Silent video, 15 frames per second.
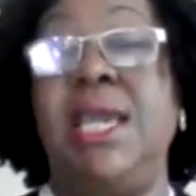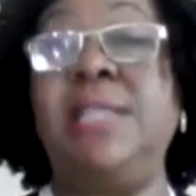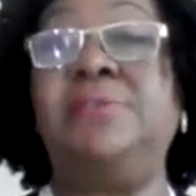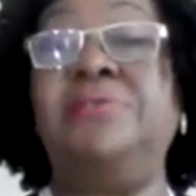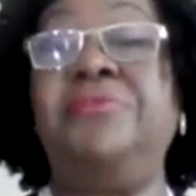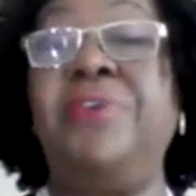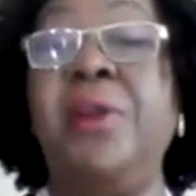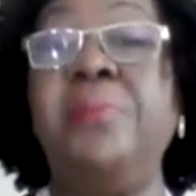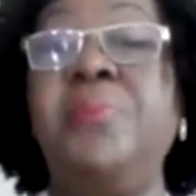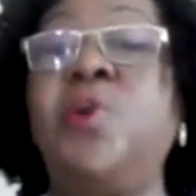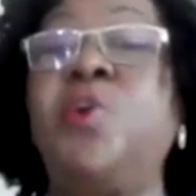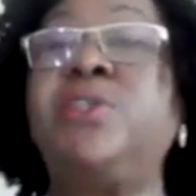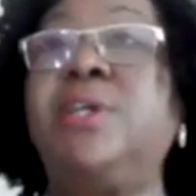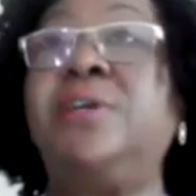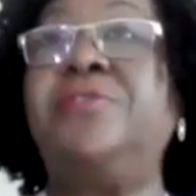It's very
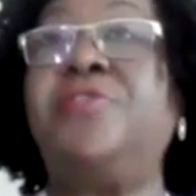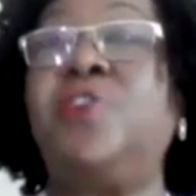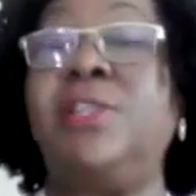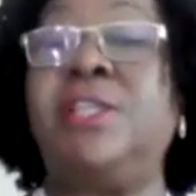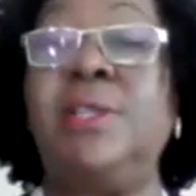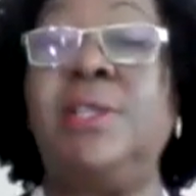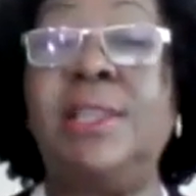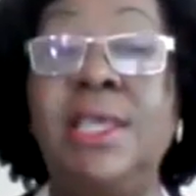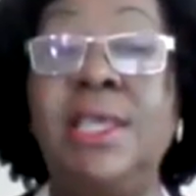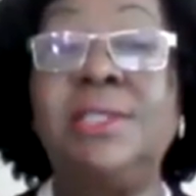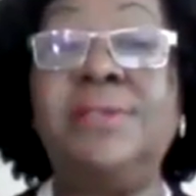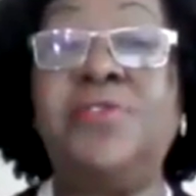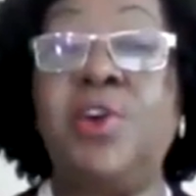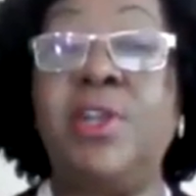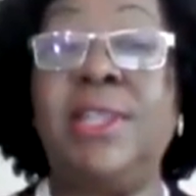important for us. So these
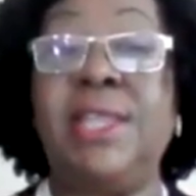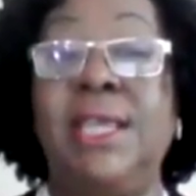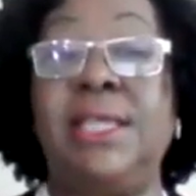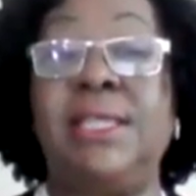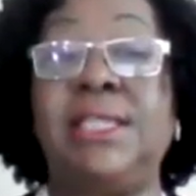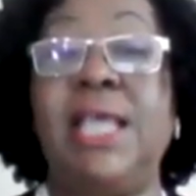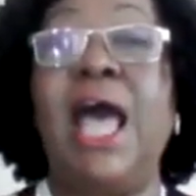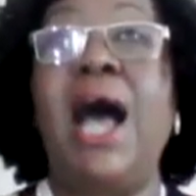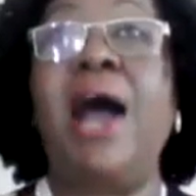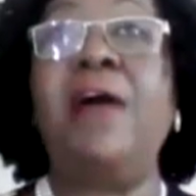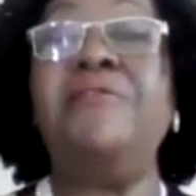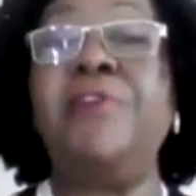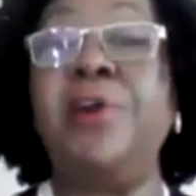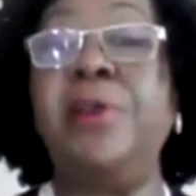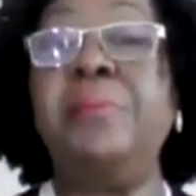4 things are
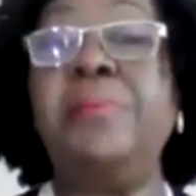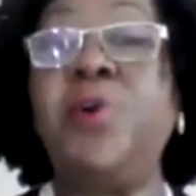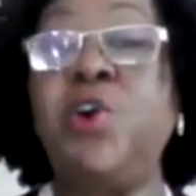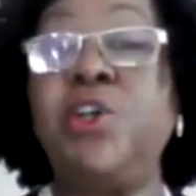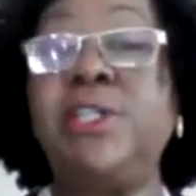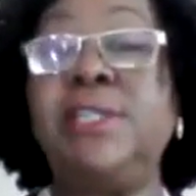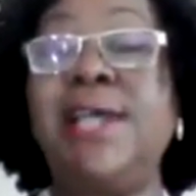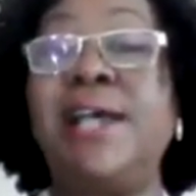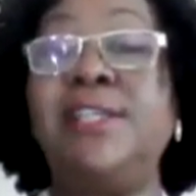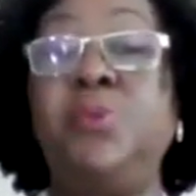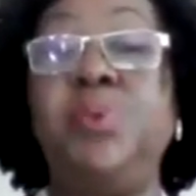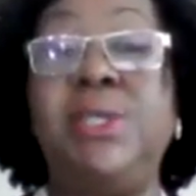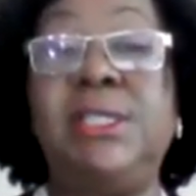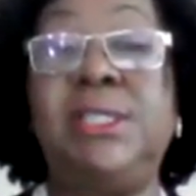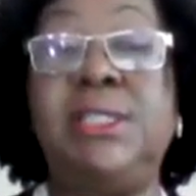very important as
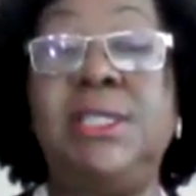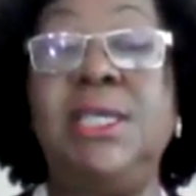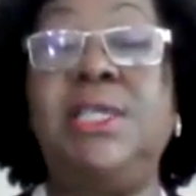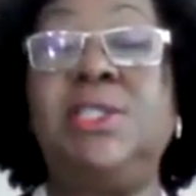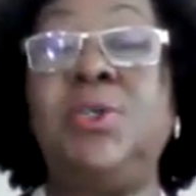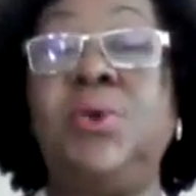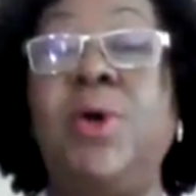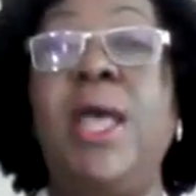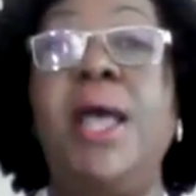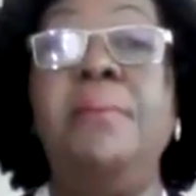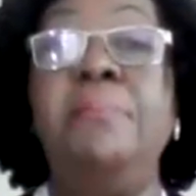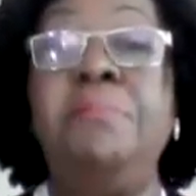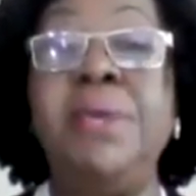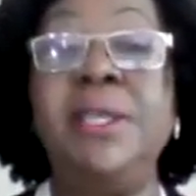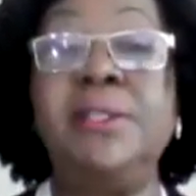we seek to
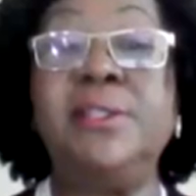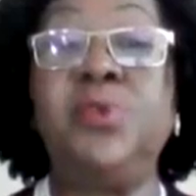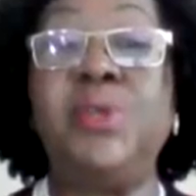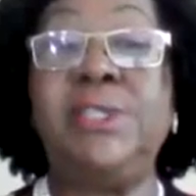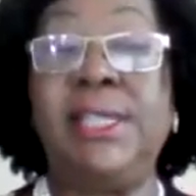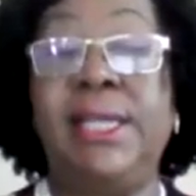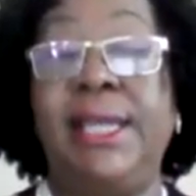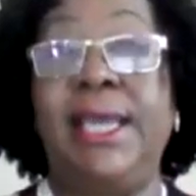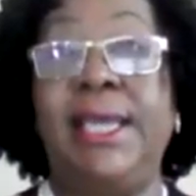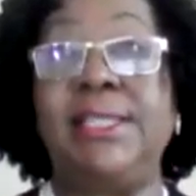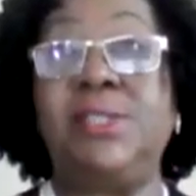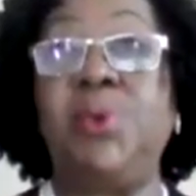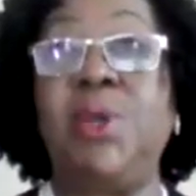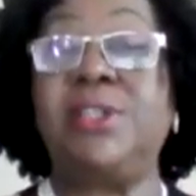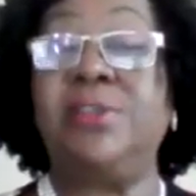build
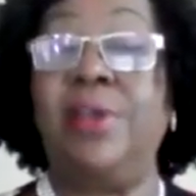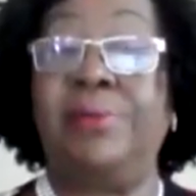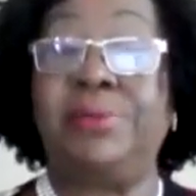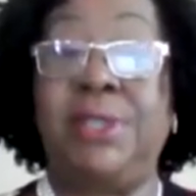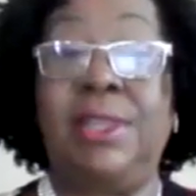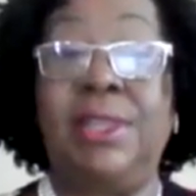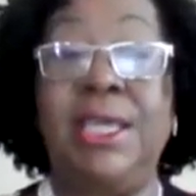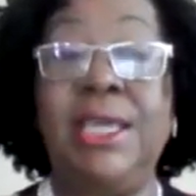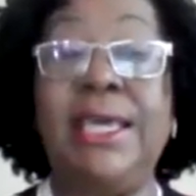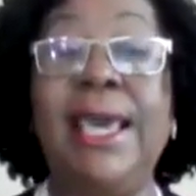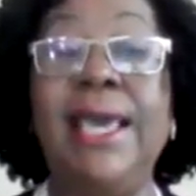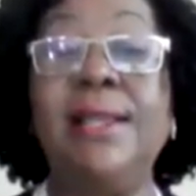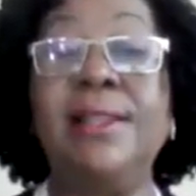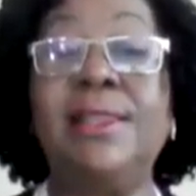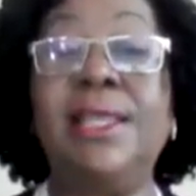resilience. We have to think
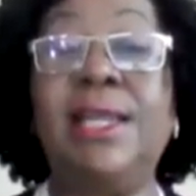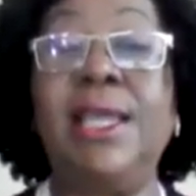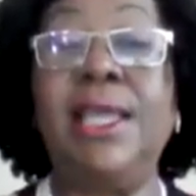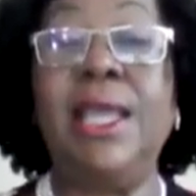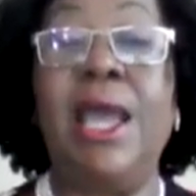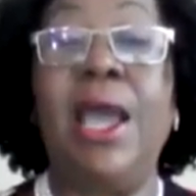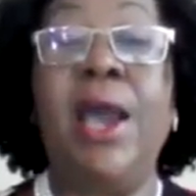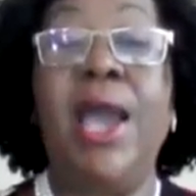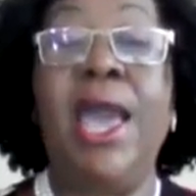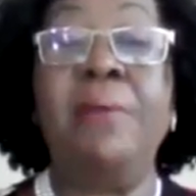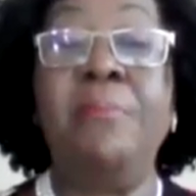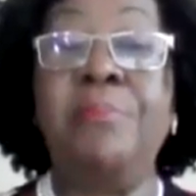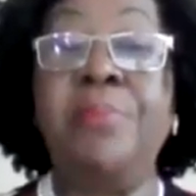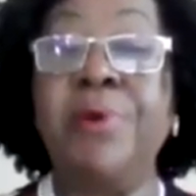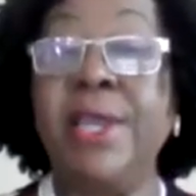healthily,
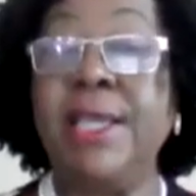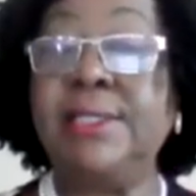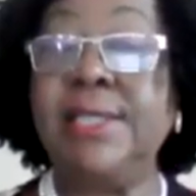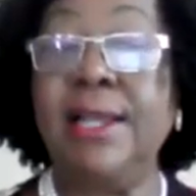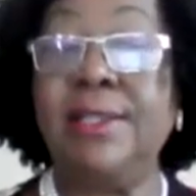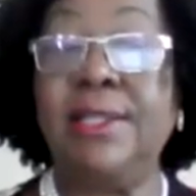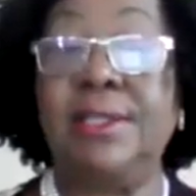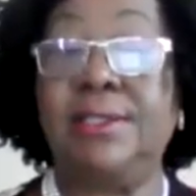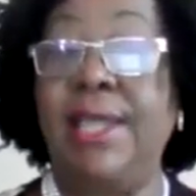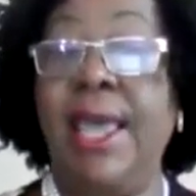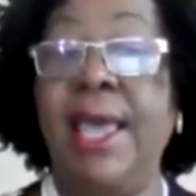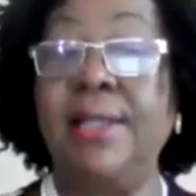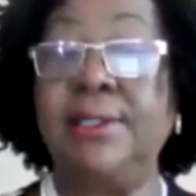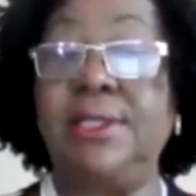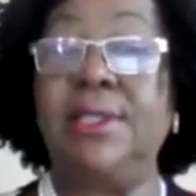embrace
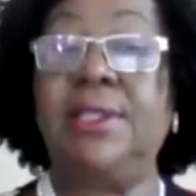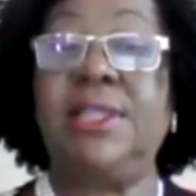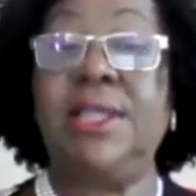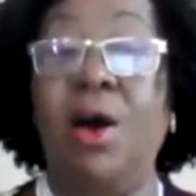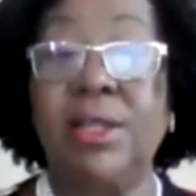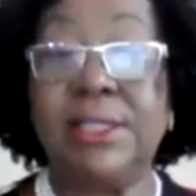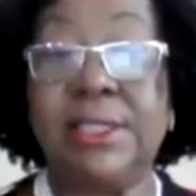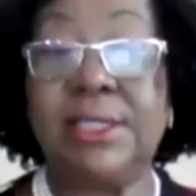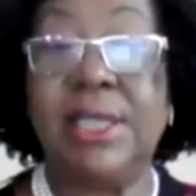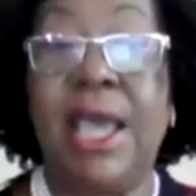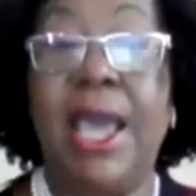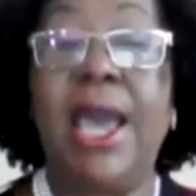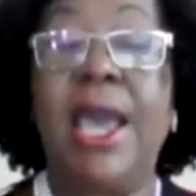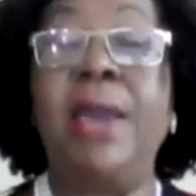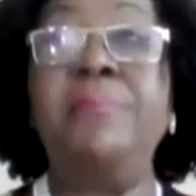healthy thoughts,
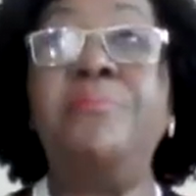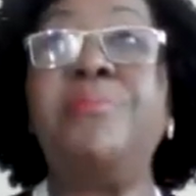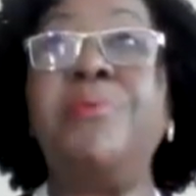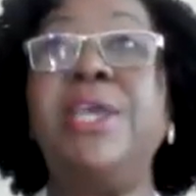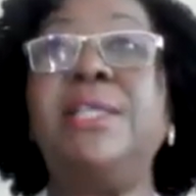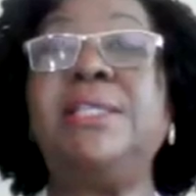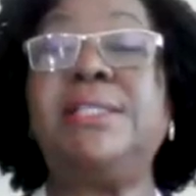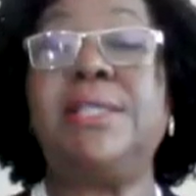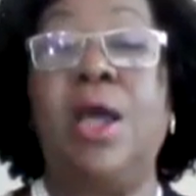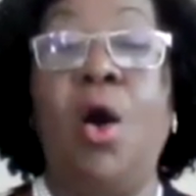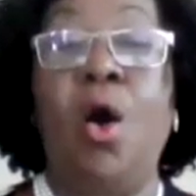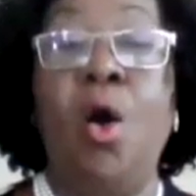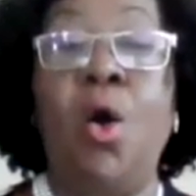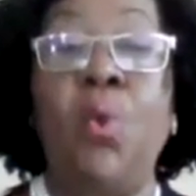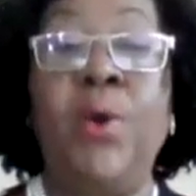embrace
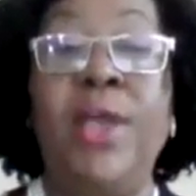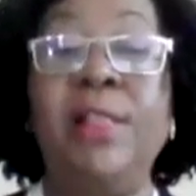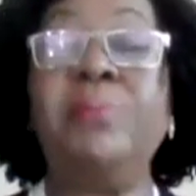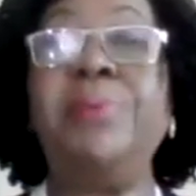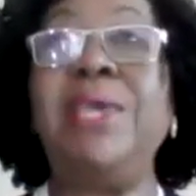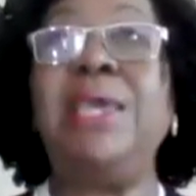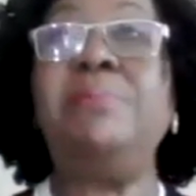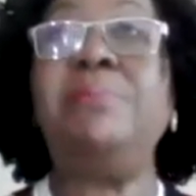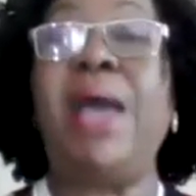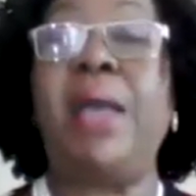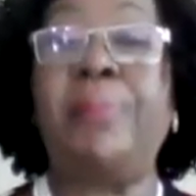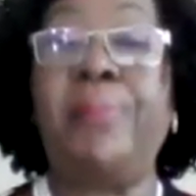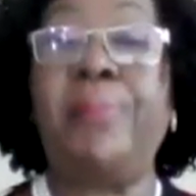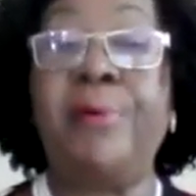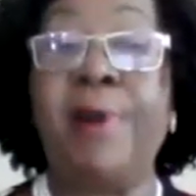our well-being
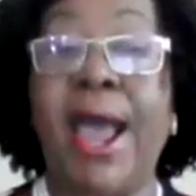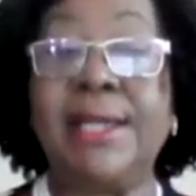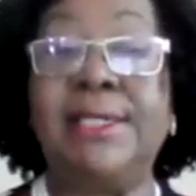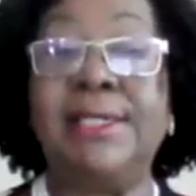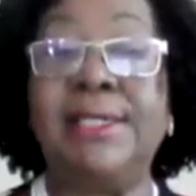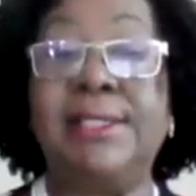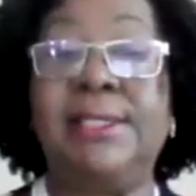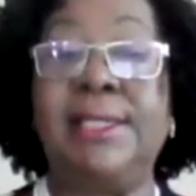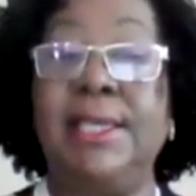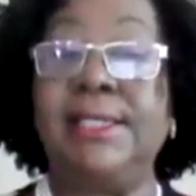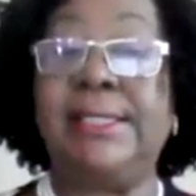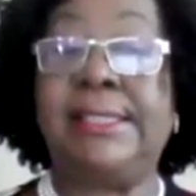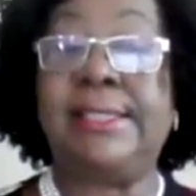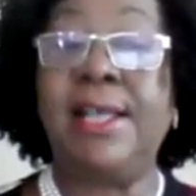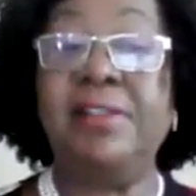by practicing
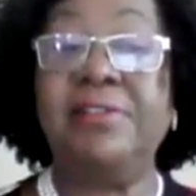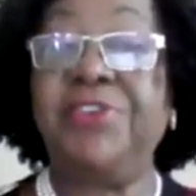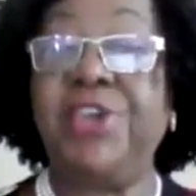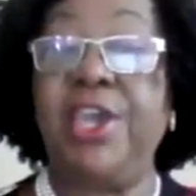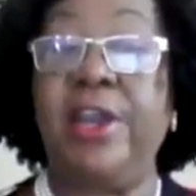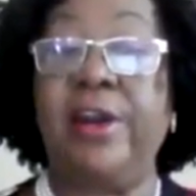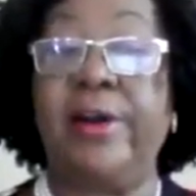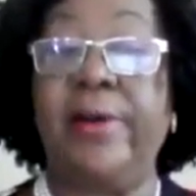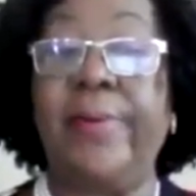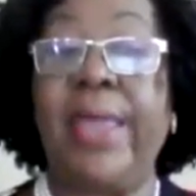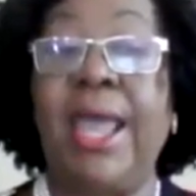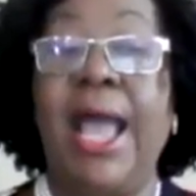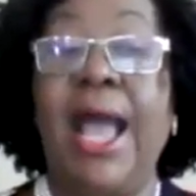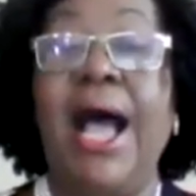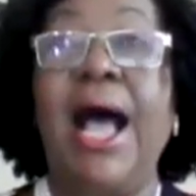self-care,
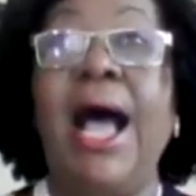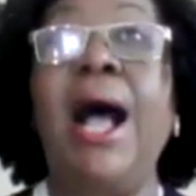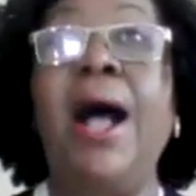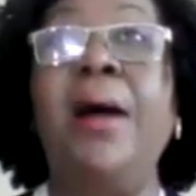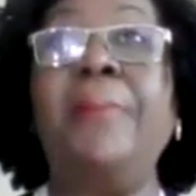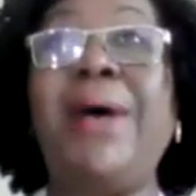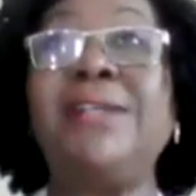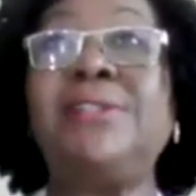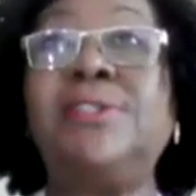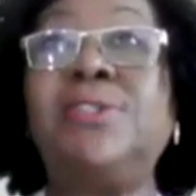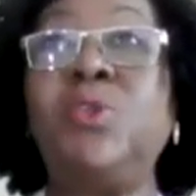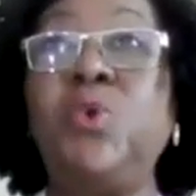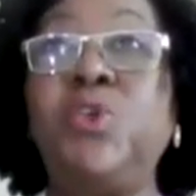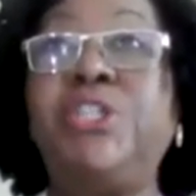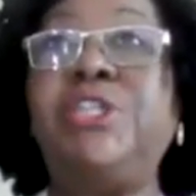
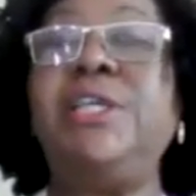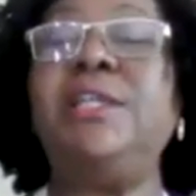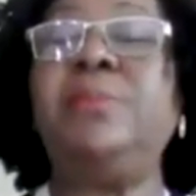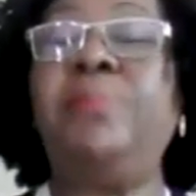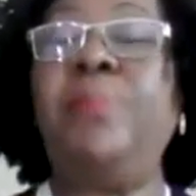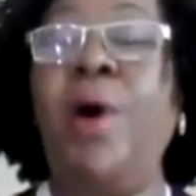associate